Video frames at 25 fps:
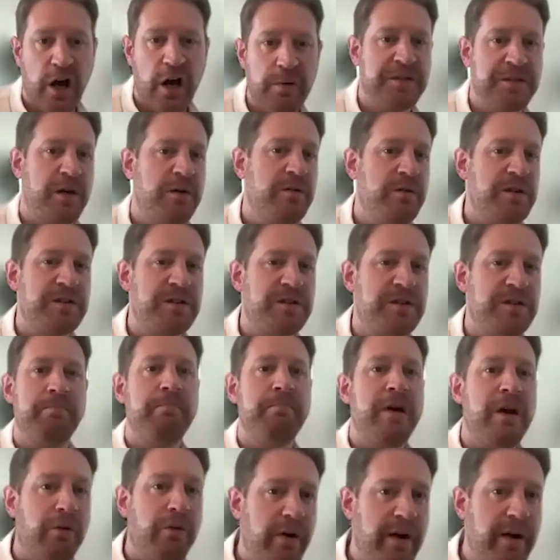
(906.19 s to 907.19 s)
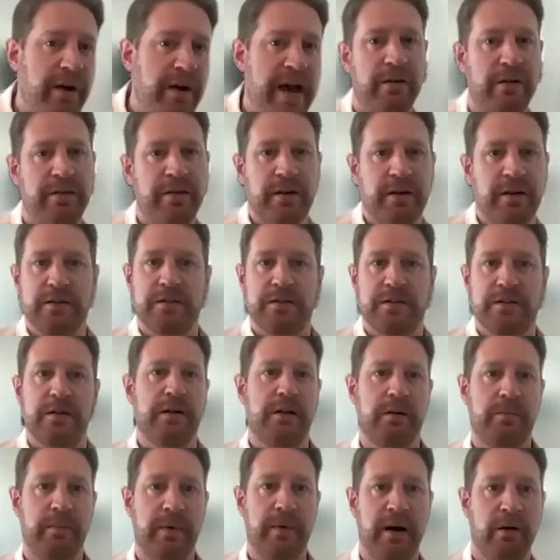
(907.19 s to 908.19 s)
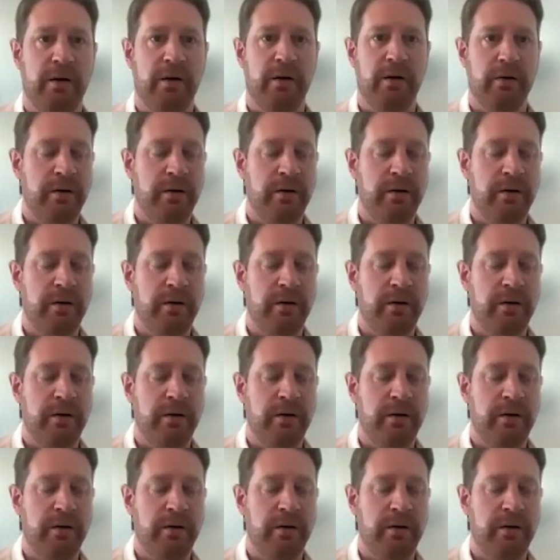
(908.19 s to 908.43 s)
So there's a myriad of things to think about.